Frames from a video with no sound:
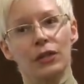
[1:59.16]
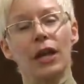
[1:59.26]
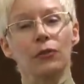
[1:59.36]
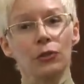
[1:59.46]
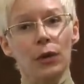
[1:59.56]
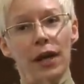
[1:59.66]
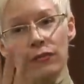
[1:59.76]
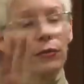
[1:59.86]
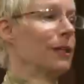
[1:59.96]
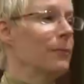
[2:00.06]
Now, you
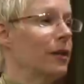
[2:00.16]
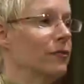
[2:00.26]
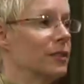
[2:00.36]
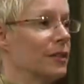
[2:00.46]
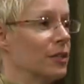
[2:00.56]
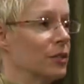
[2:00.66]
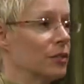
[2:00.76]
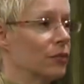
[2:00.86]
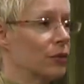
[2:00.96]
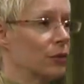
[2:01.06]
have three
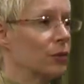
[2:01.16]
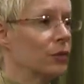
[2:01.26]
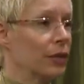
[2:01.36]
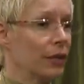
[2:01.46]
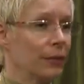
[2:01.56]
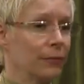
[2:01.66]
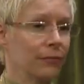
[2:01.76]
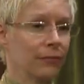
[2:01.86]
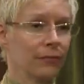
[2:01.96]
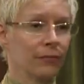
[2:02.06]
manifestations for the new year.
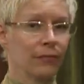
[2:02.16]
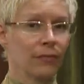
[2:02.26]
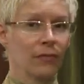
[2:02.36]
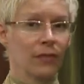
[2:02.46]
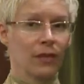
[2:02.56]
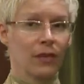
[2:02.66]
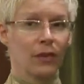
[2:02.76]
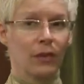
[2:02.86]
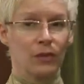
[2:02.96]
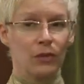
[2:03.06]

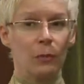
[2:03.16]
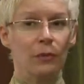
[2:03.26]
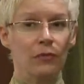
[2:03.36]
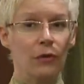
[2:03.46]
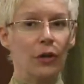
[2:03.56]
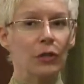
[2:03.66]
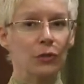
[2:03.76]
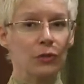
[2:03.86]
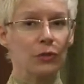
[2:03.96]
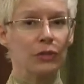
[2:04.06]
So before
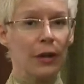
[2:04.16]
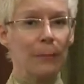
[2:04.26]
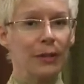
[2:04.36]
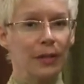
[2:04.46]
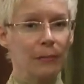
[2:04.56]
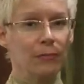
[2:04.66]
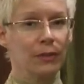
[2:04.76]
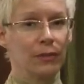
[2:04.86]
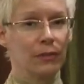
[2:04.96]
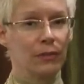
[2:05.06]
you do Tarpanam,
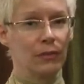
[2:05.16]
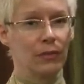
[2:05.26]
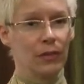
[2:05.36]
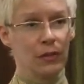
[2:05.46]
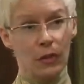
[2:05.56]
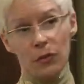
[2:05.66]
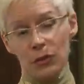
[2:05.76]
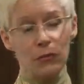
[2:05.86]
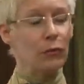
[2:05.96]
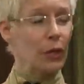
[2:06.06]

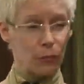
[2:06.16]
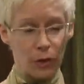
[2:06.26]
those of you that